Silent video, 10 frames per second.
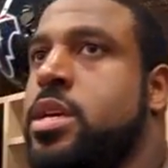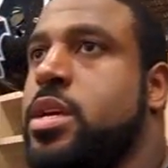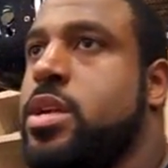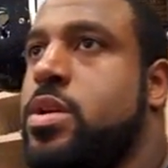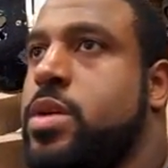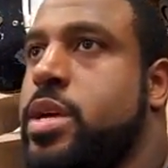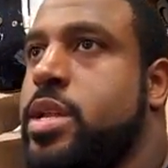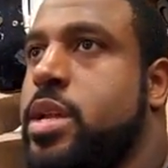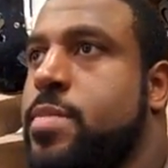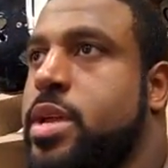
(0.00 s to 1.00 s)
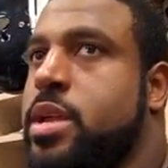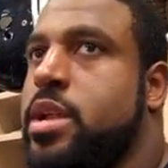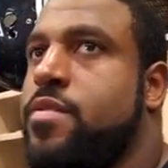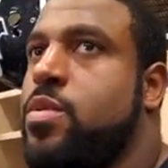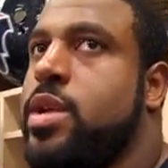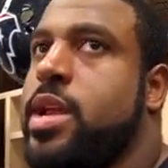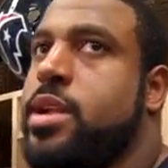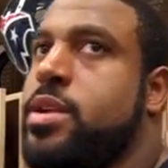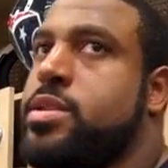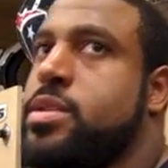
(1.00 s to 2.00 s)
You know, and I mean, everyone
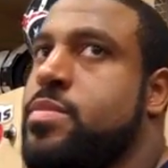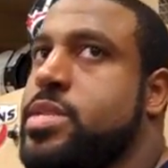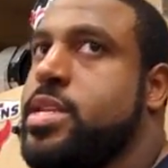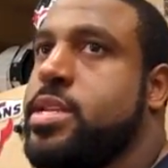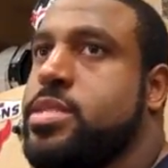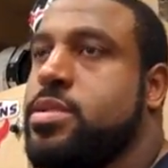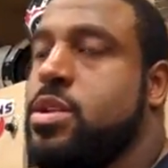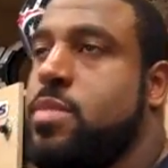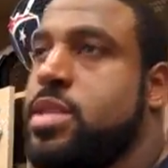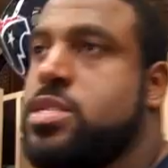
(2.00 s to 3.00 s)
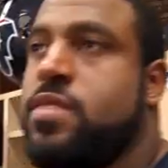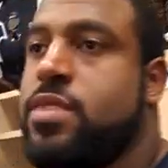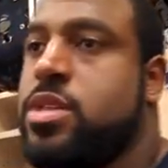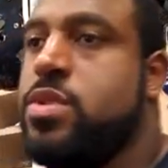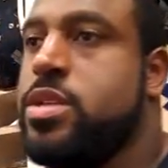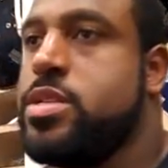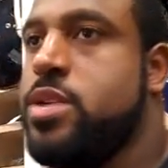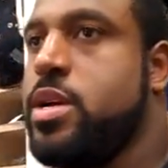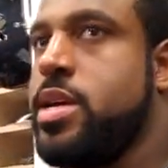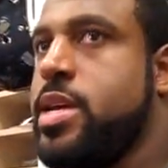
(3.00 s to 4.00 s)
had their mistakes. You know, myself included.
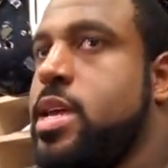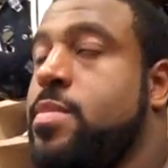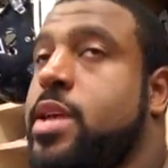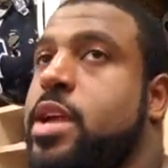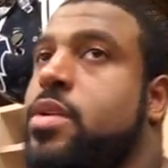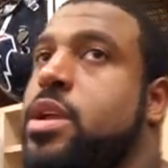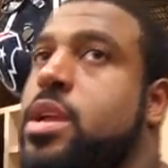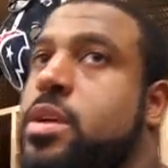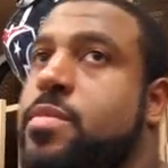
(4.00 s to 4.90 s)
So I can't be angry.